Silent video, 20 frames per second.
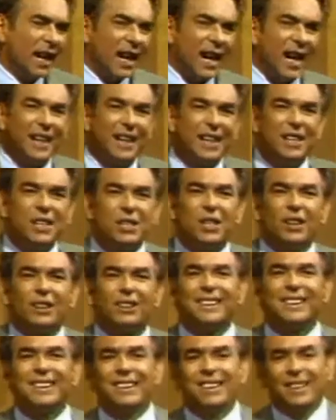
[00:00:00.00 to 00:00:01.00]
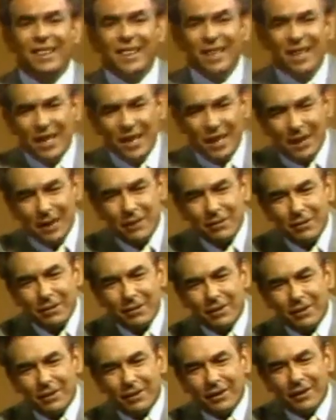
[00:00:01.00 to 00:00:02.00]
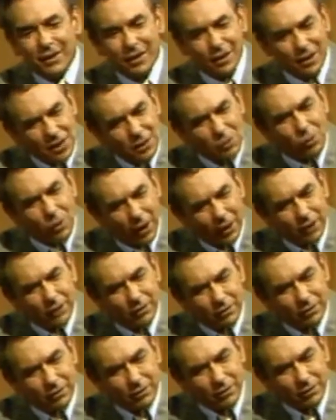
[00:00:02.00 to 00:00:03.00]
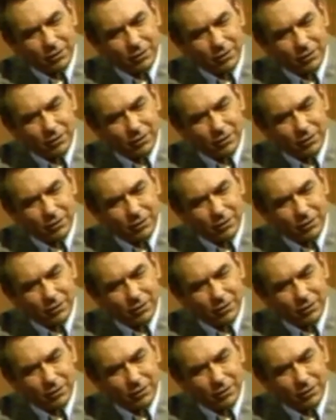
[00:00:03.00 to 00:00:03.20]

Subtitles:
and he shall cleave to his wife.